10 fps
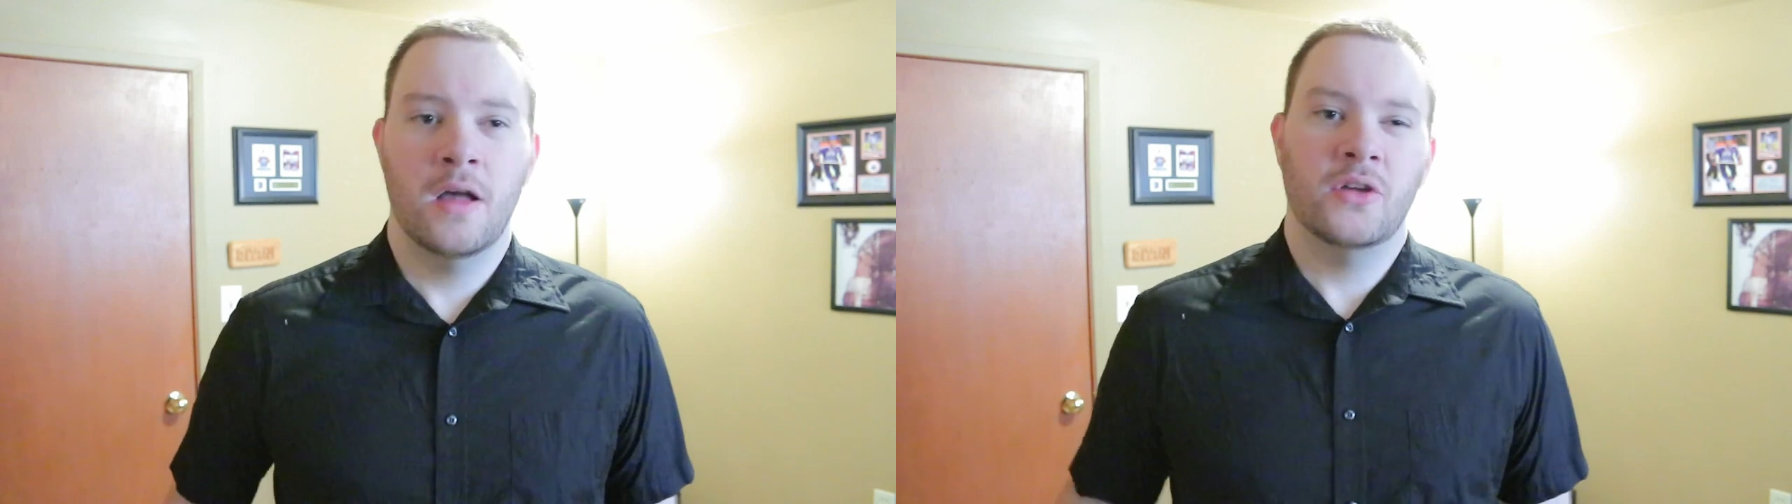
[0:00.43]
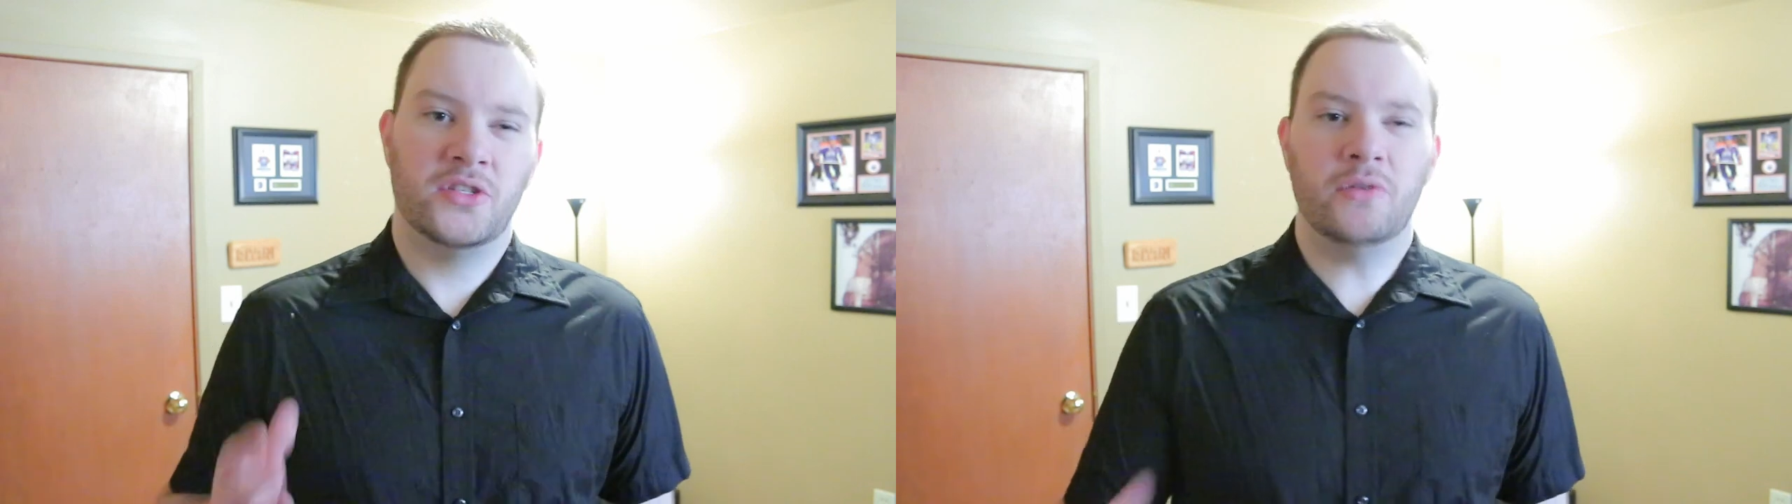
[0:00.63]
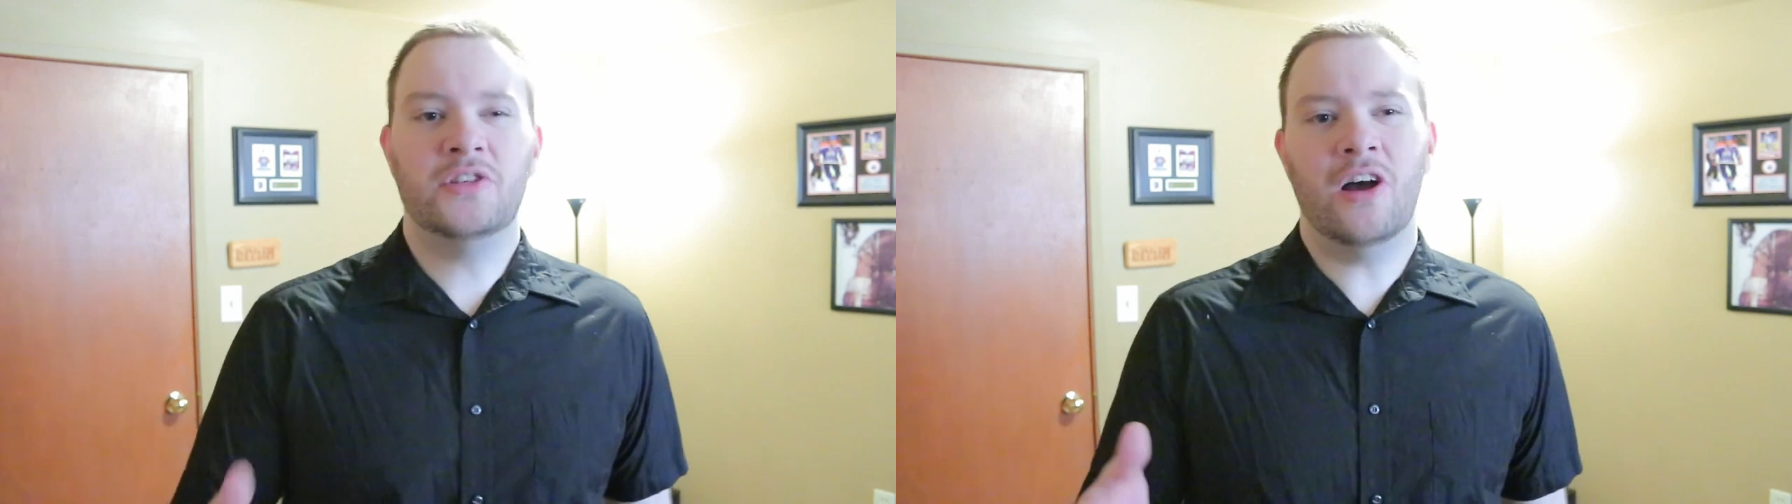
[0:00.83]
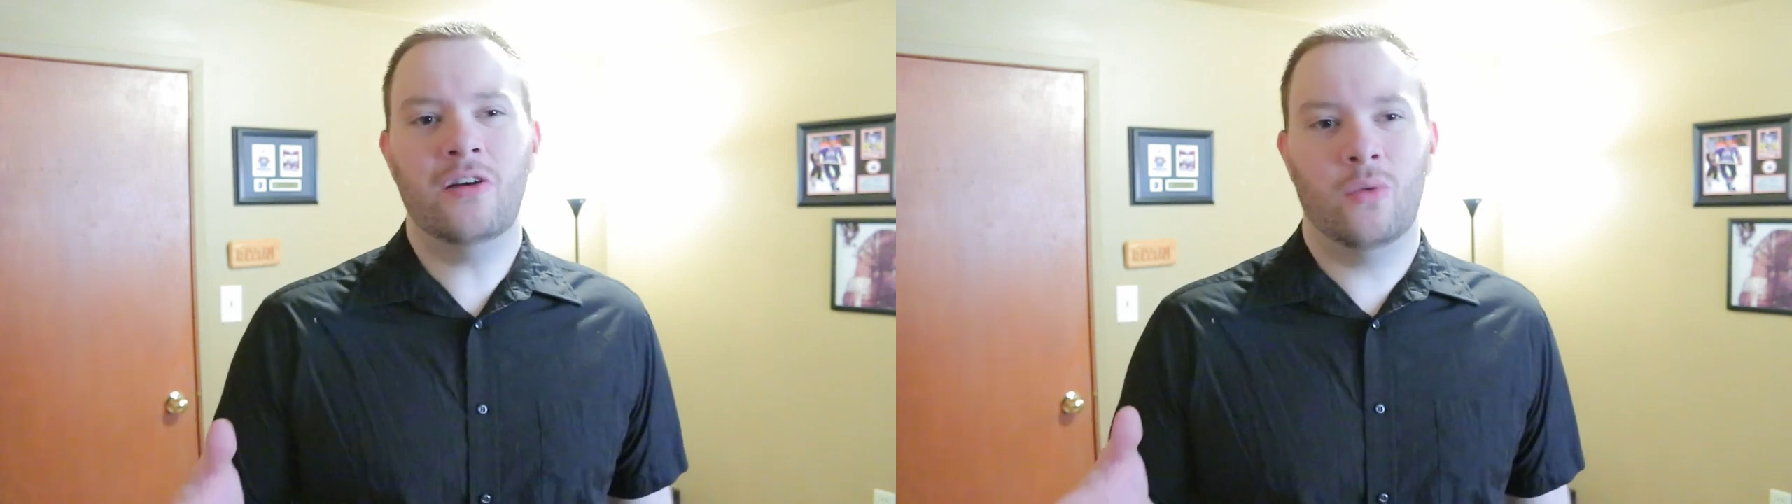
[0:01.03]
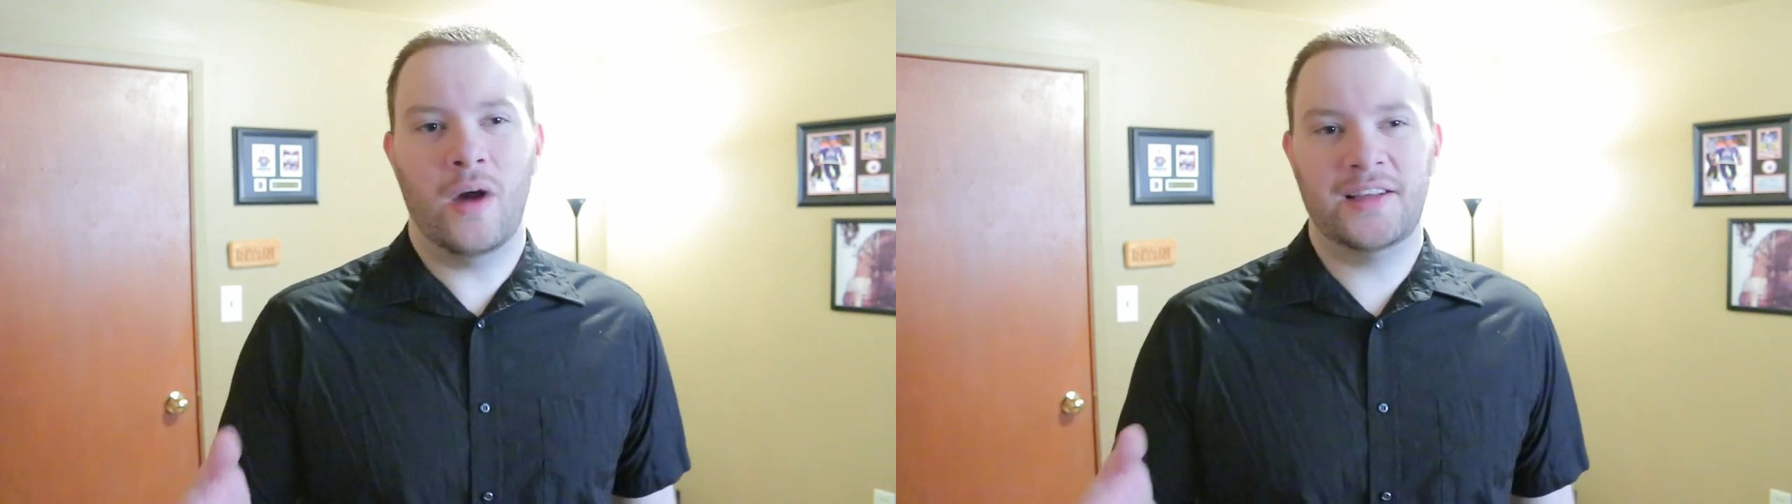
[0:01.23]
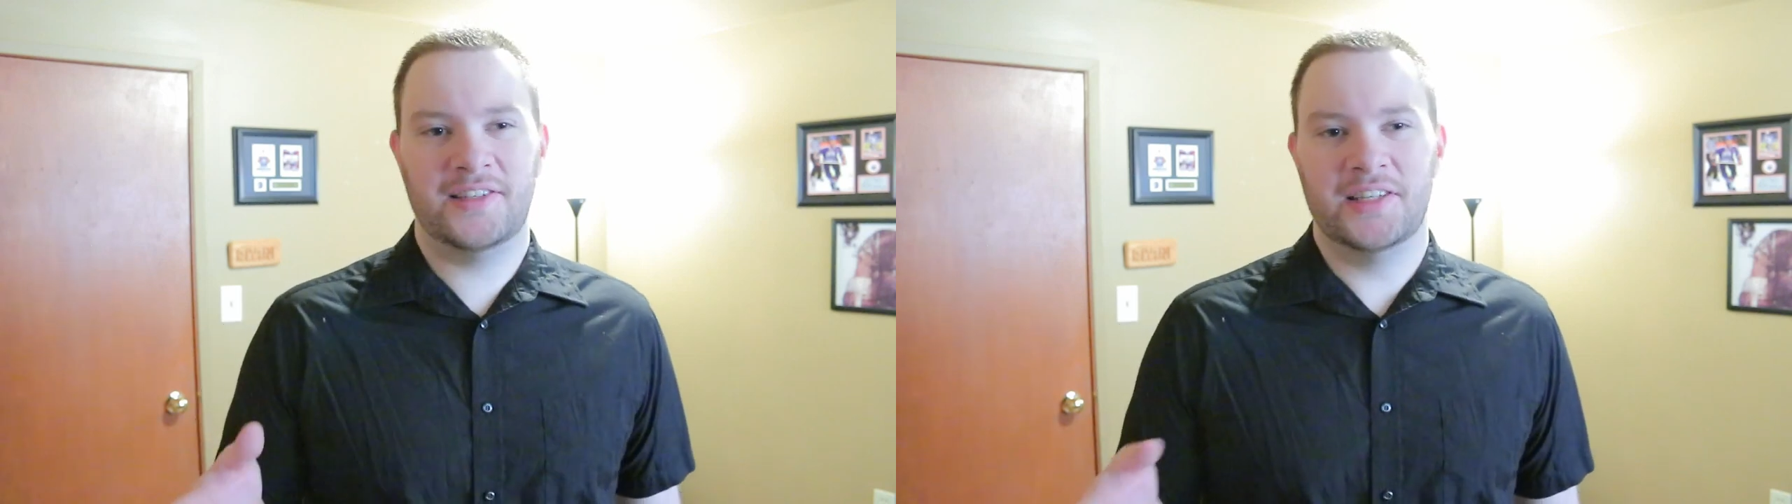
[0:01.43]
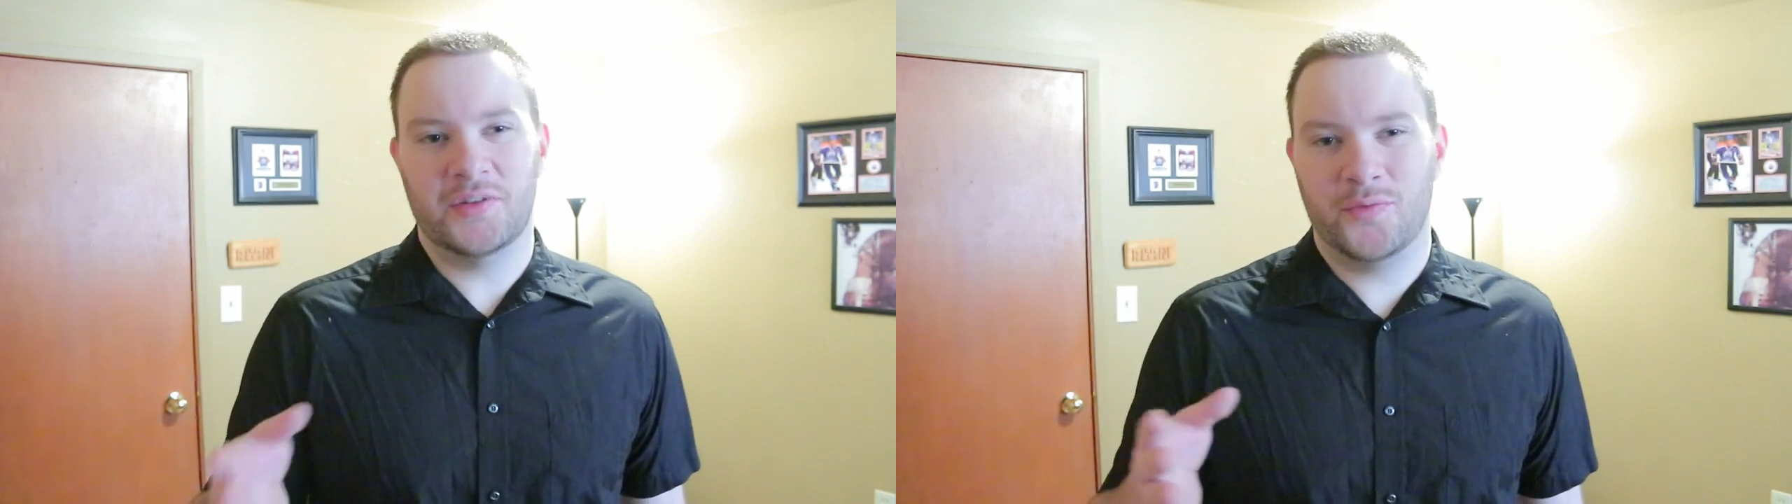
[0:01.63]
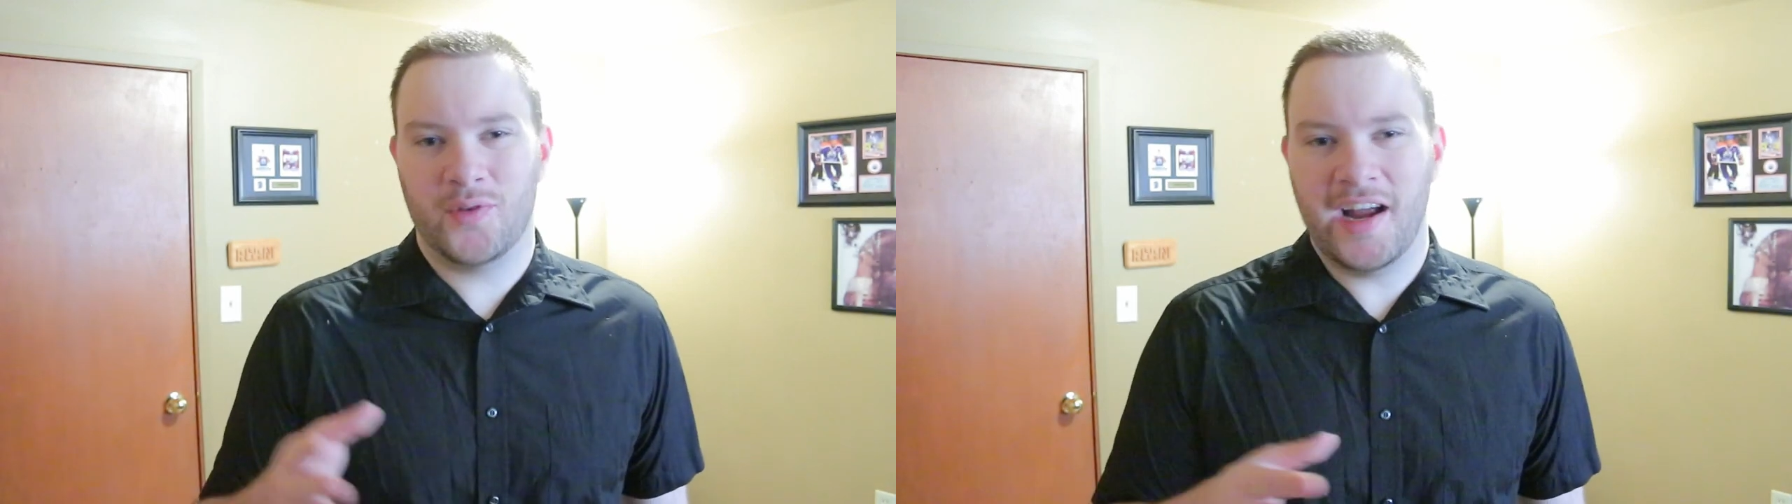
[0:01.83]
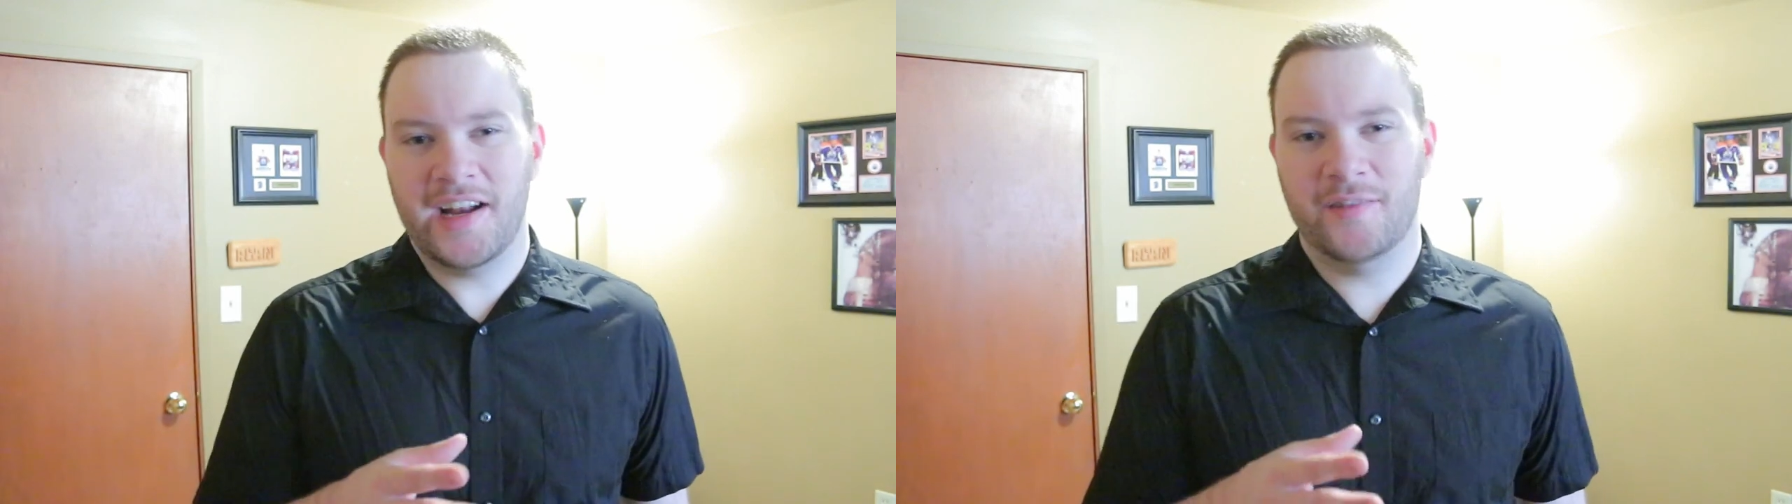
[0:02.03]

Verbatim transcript: So Doug West is afraid